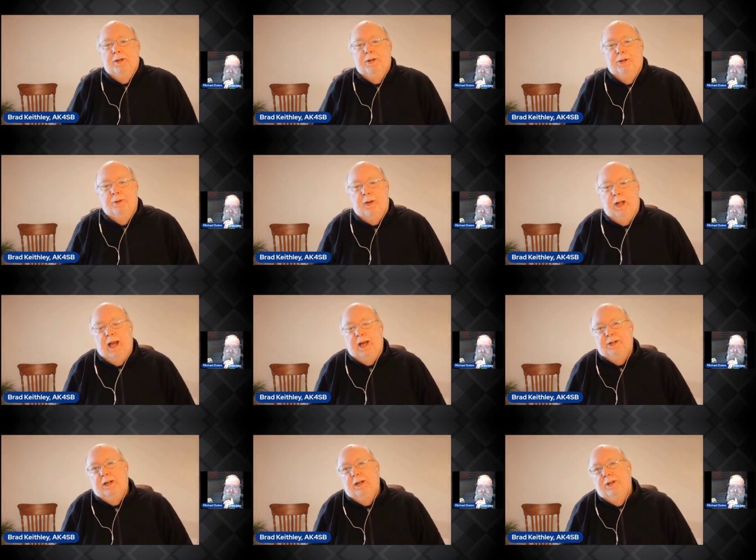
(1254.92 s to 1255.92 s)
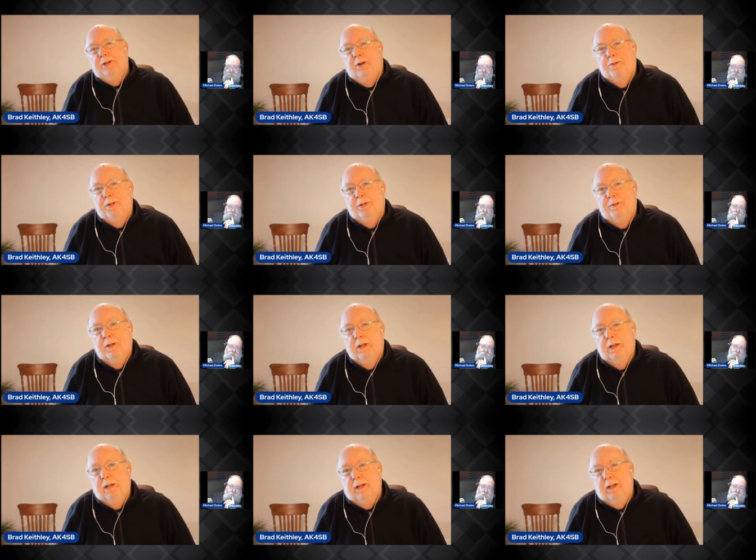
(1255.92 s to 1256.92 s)
to Alaska in terms of
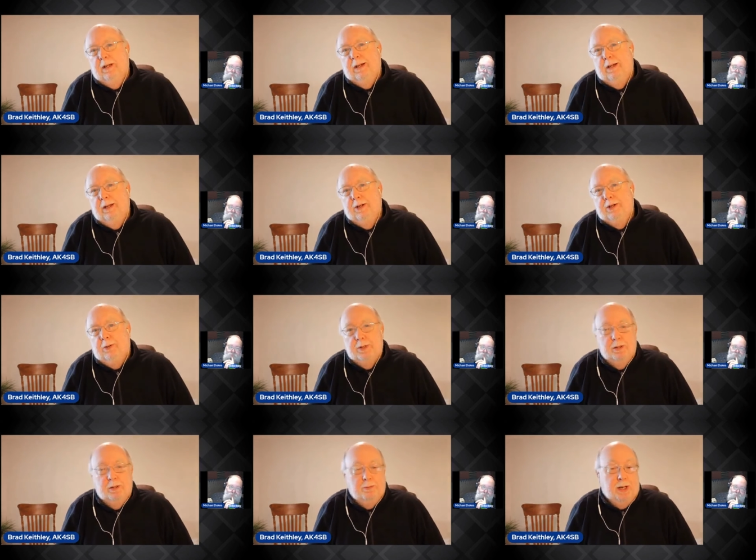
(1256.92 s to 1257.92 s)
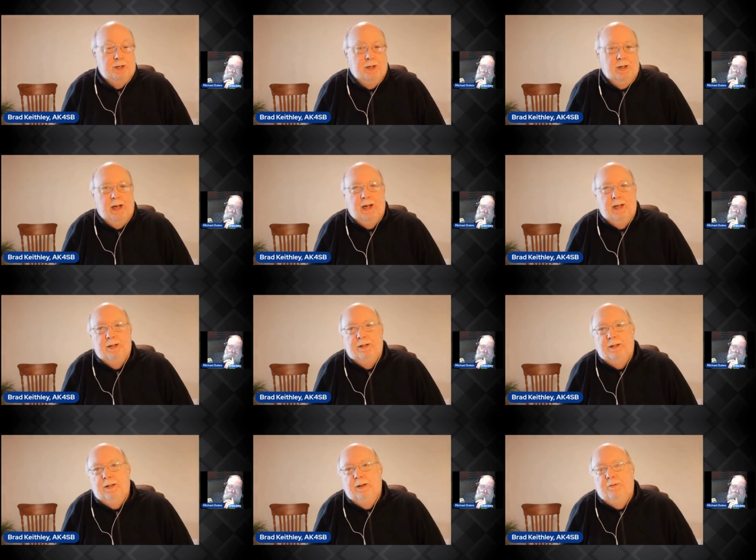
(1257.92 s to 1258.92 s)
uh, in terms of the budget
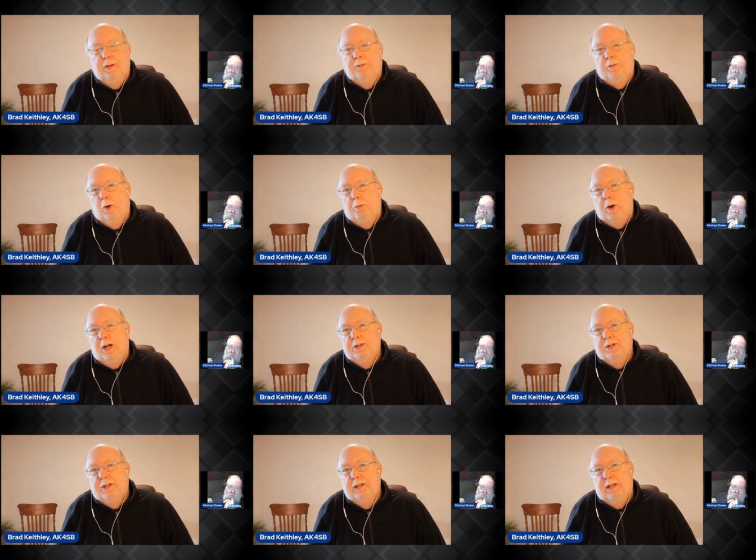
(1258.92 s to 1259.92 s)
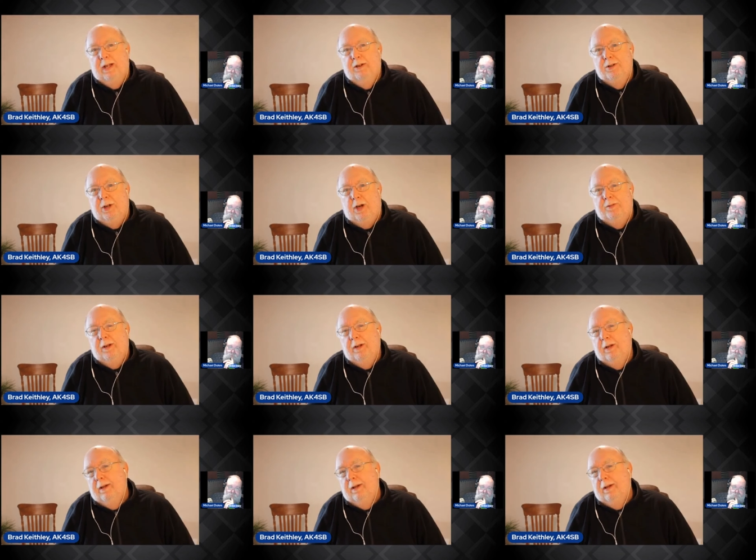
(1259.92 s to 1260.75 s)
as if if oil prices continue to soften.